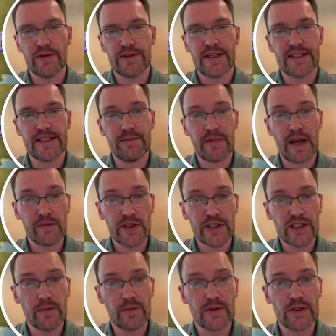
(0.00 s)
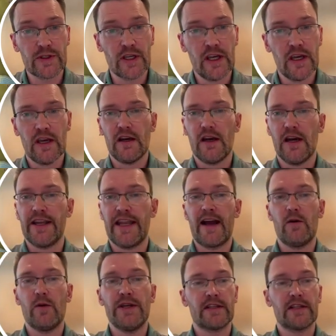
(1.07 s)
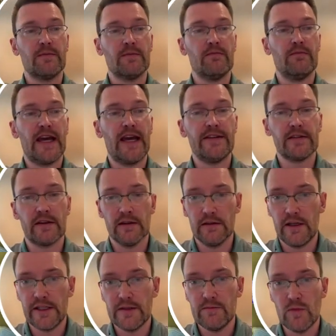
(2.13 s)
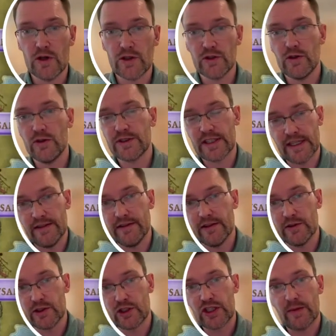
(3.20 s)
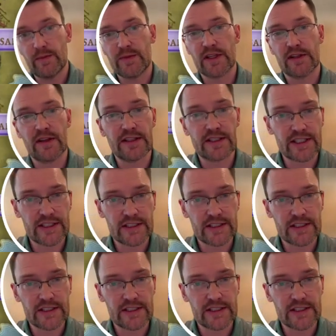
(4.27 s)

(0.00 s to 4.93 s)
process in memory chips and how we can embed learning modules in those chips and then